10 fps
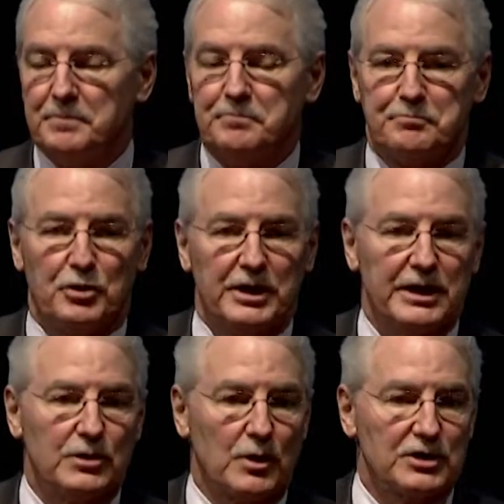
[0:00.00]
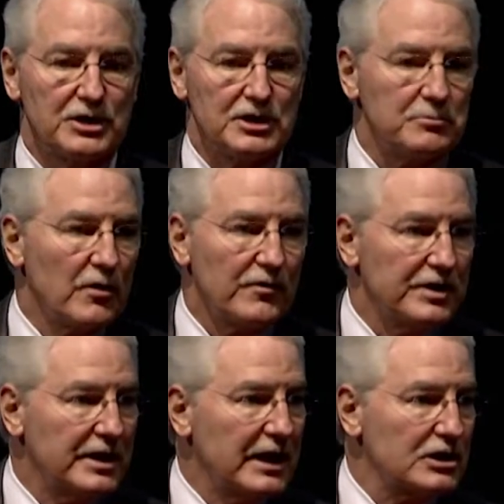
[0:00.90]
putting into our system over the
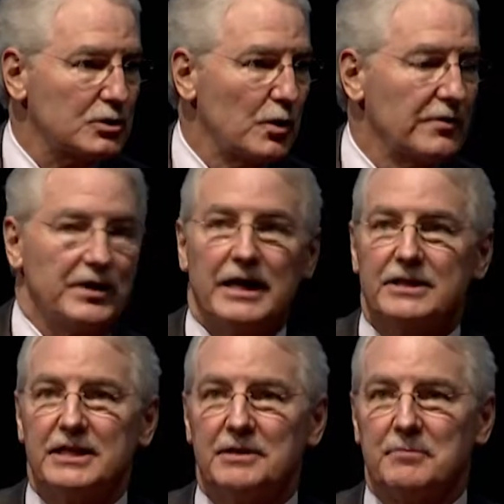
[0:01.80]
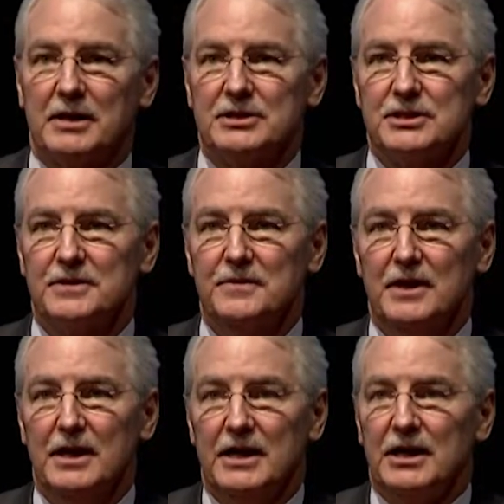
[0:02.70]
next 12 to 18 months.
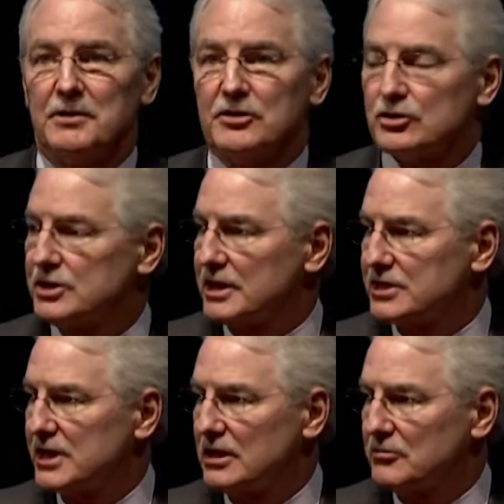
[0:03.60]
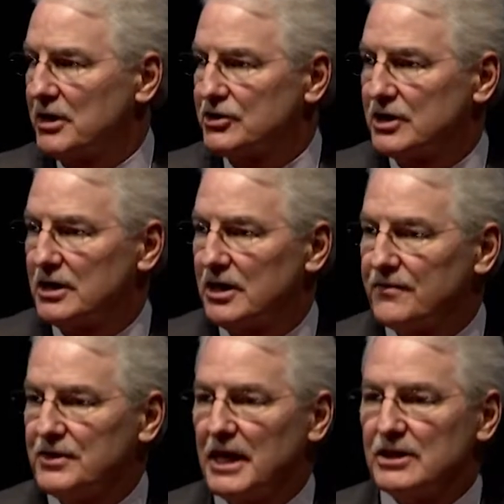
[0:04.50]
There's an acceleration of
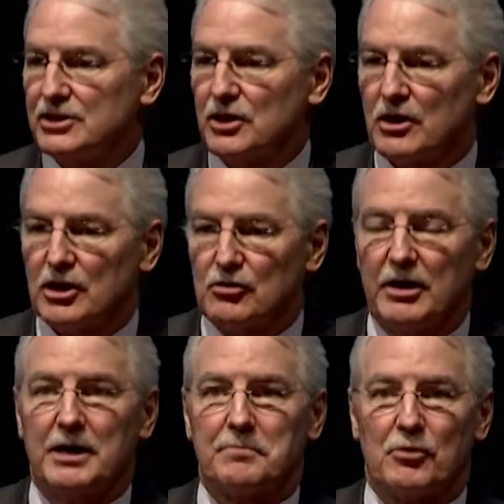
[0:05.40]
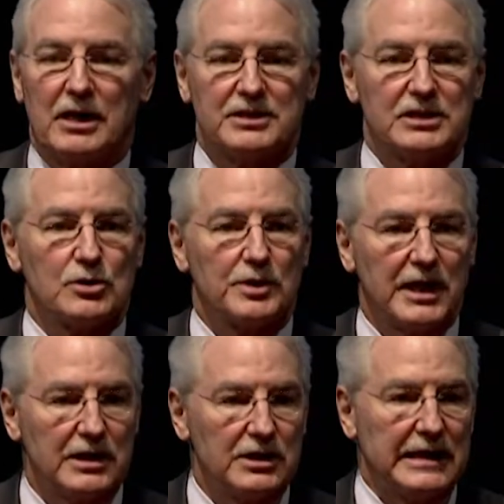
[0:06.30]
the ACR credit process, so
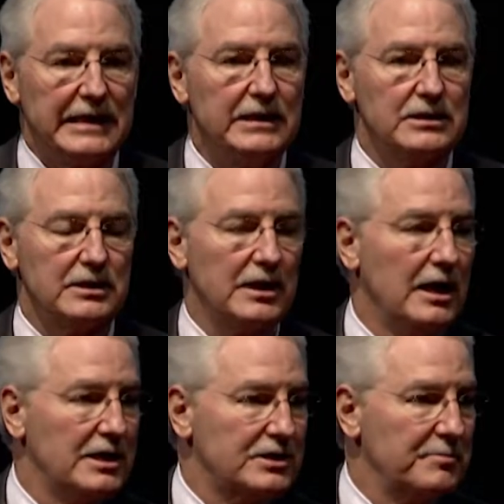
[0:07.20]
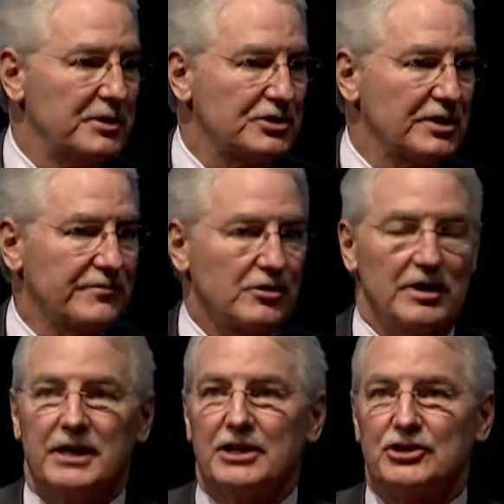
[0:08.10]
again, to ease the submission of
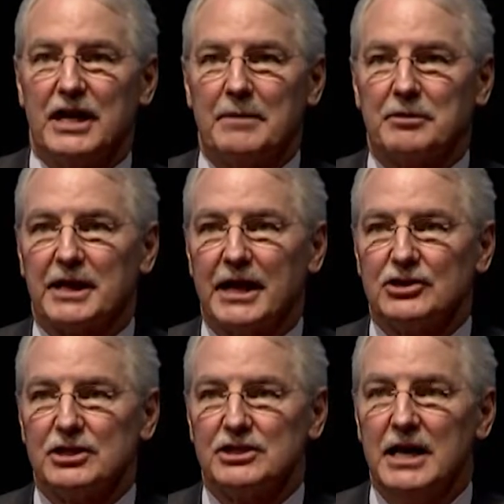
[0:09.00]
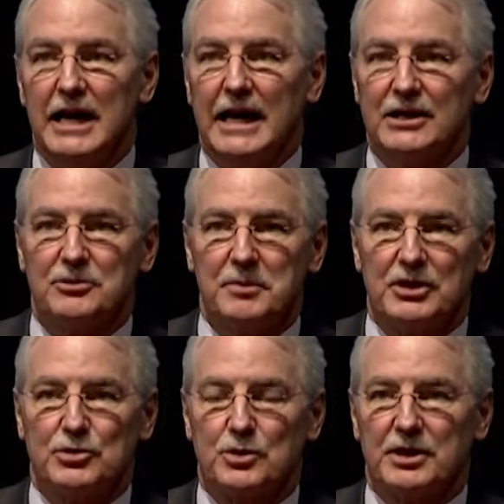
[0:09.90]
accreditation applications and to make
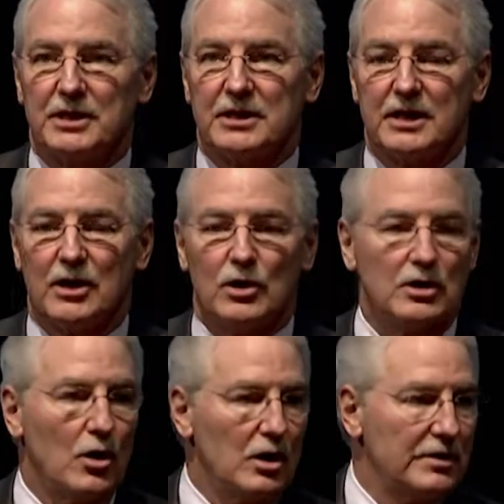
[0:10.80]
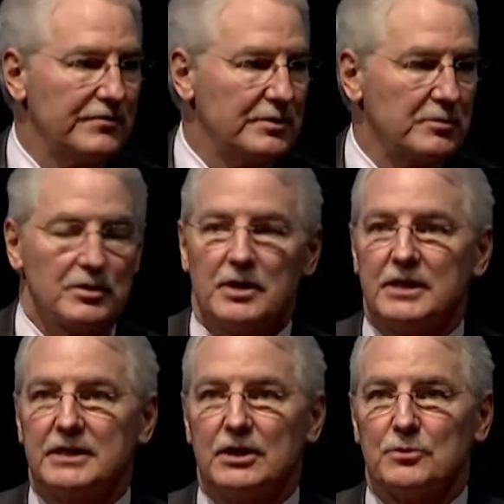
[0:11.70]
sure that all of them are
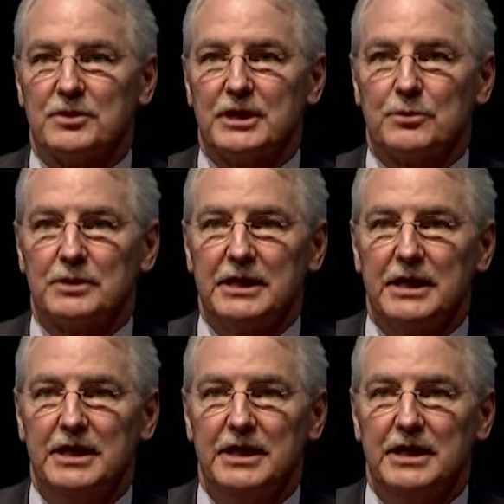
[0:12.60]
dealt with equally.